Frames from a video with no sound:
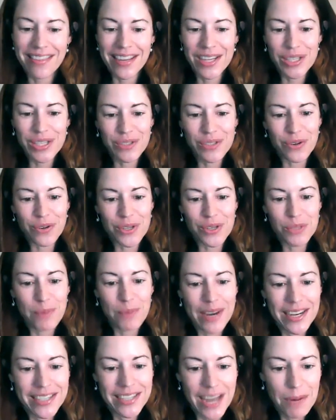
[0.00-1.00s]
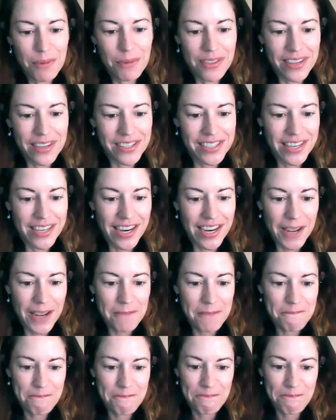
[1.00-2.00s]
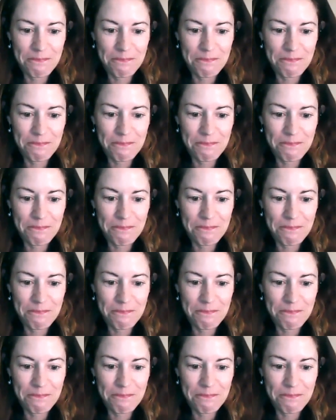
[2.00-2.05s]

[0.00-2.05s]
Thanks for spending time with us today.